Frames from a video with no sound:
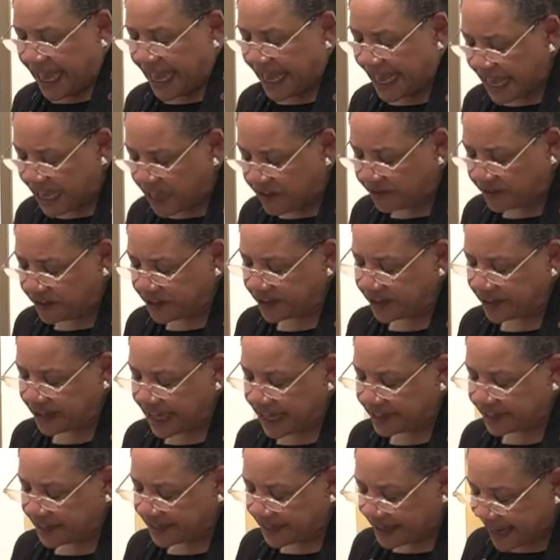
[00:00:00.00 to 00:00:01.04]
Even
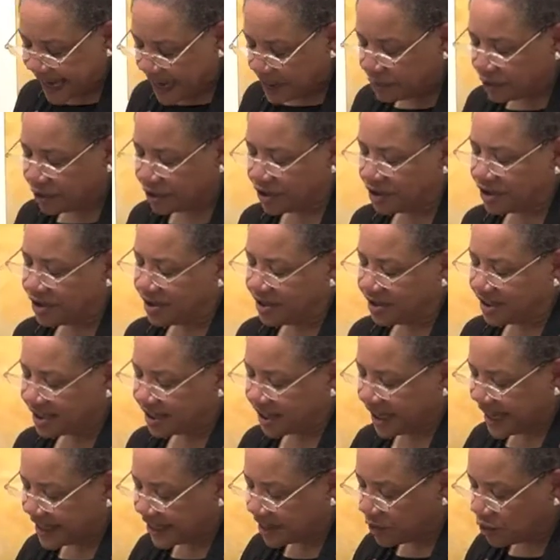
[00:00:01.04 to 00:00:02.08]
in the neighborhoods
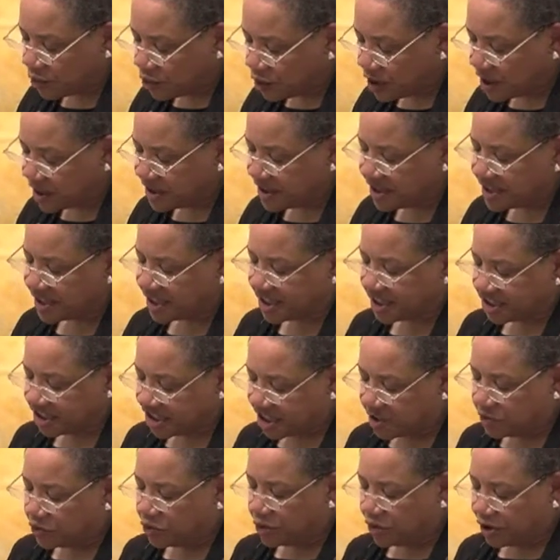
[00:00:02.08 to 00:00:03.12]
like the ones
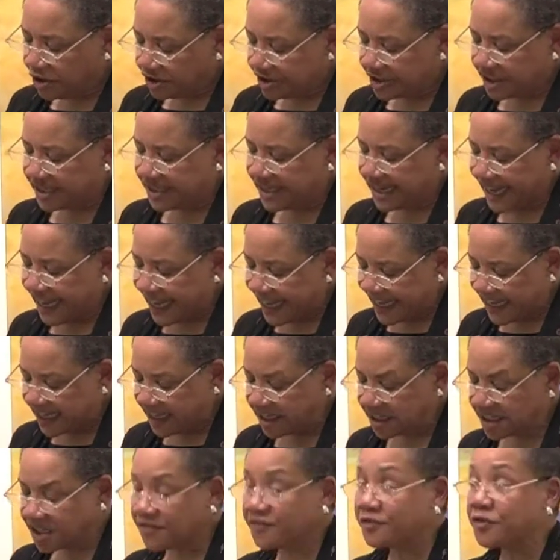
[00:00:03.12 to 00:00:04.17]
she worked days